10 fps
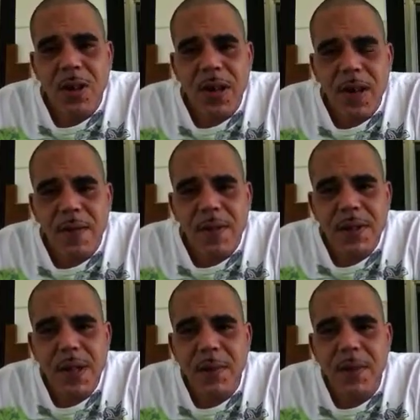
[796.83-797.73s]
giving
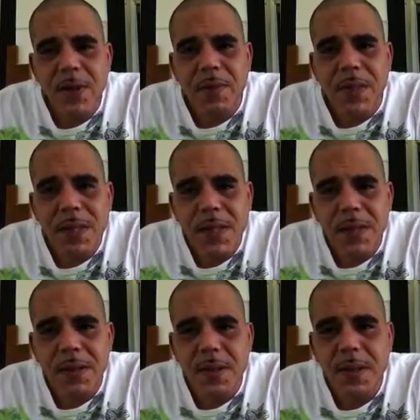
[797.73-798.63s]
something to
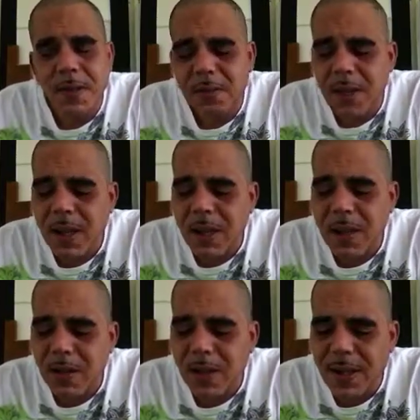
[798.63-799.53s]
receive something,
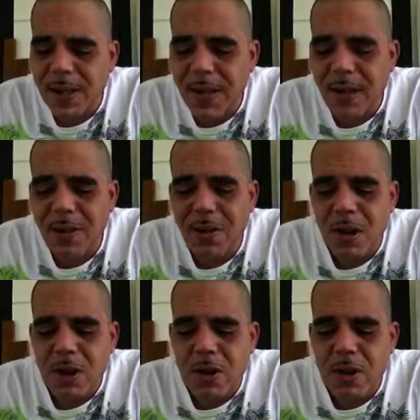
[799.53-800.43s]
and that's how
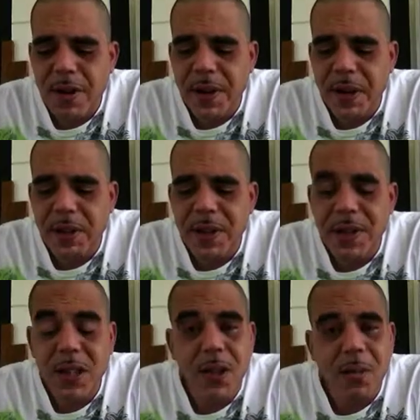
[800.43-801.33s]
you're
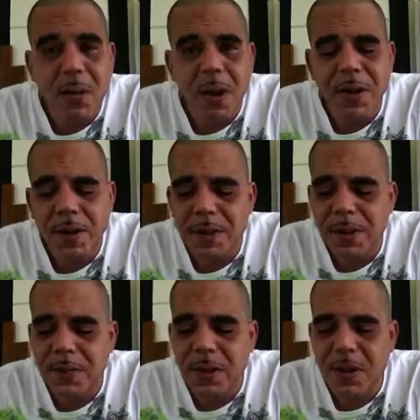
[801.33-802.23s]
increasing your partnership.